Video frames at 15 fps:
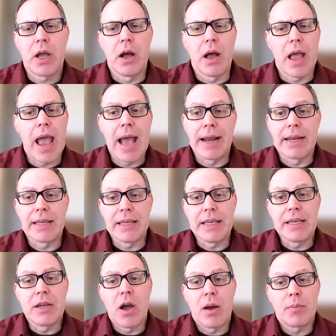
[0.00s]
adding
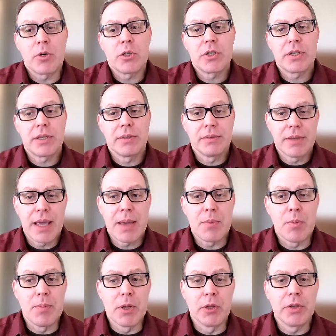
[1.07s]
e-commerce
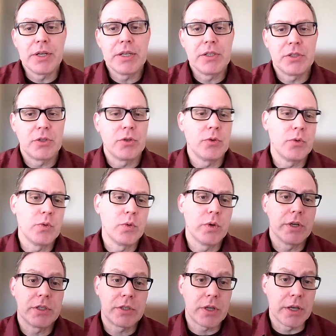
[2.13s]
capabilities to
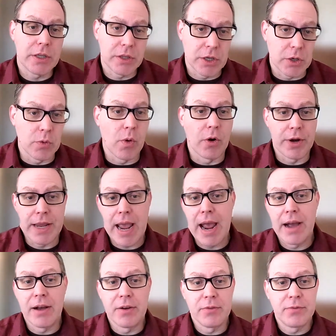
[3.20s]
a site that you already
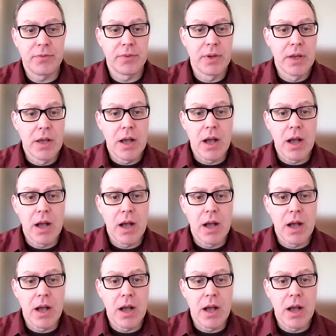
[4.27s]
have,